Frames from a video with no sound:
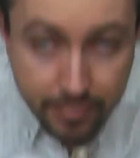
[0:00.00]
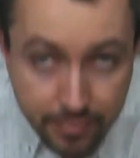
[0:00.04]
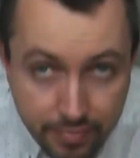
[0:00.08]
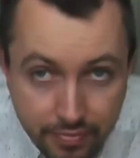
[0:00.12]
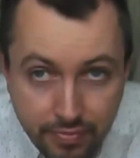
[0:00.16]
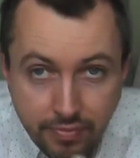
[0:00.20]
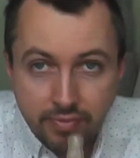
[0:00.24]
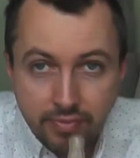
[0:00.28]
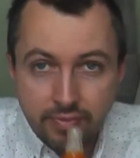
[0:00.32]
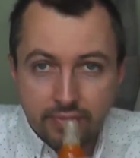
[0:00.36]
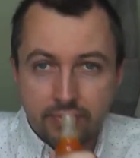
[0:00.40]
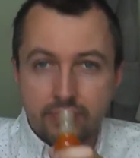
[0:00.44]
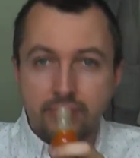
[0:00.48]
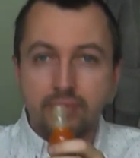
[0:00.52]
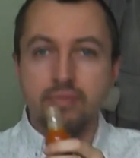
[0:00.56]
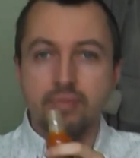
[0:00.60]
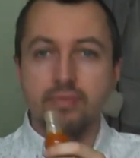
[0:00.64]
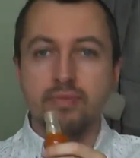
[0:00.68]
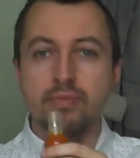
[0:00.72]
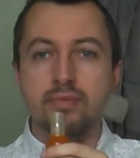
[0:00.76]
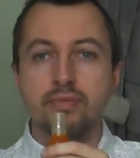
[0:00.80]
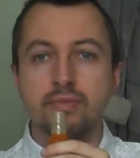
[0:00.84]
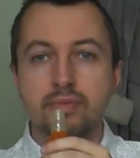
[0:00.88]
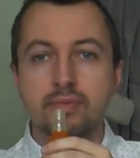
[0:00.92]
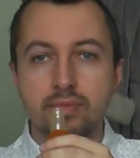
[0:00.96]

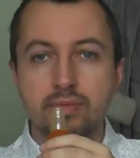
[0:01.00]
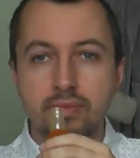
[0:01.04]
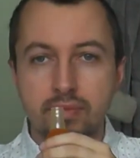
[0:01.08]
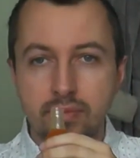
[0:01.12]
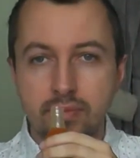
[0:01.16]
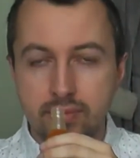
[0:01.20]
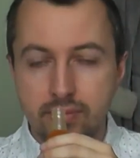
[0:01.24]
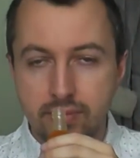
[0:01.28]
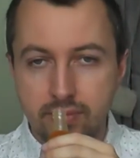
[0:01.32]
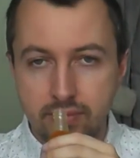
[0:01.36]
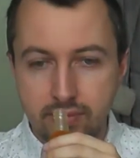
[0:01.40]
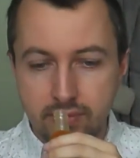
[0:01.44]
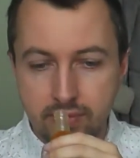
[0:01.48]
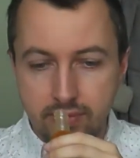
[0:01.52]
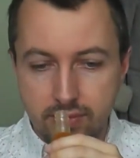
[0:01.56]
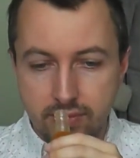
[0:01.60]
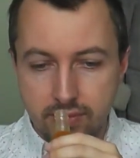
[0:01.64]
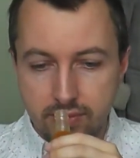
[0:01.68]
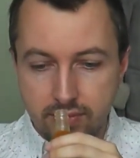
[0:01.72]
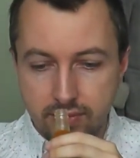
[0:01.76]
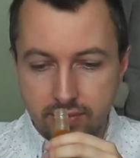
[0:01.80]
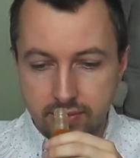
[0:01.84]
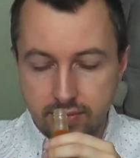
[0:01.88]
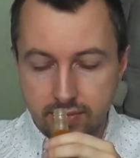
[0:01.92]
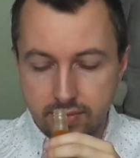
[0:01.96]

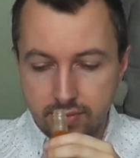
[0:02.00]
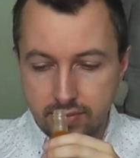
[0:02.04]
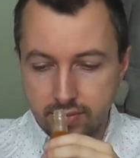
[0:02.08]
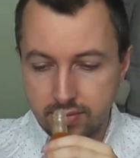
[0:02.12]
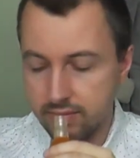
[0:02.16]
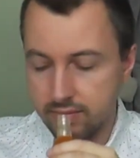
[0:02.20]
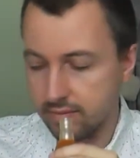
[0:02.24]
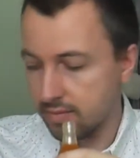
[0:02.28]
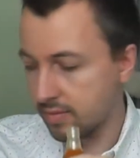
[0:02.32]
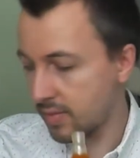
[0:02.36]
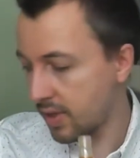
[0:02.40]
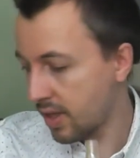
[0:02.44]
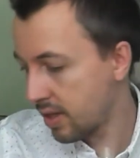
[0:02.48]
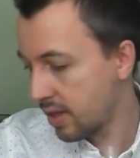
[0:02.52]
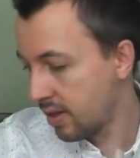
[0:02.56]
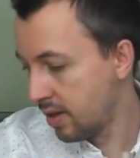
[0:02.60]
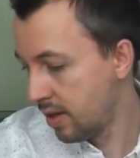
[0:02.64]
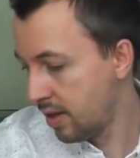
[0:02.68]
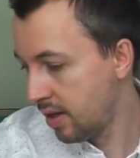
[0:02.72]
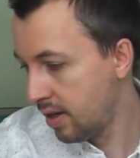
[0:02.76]
Nobody speaks.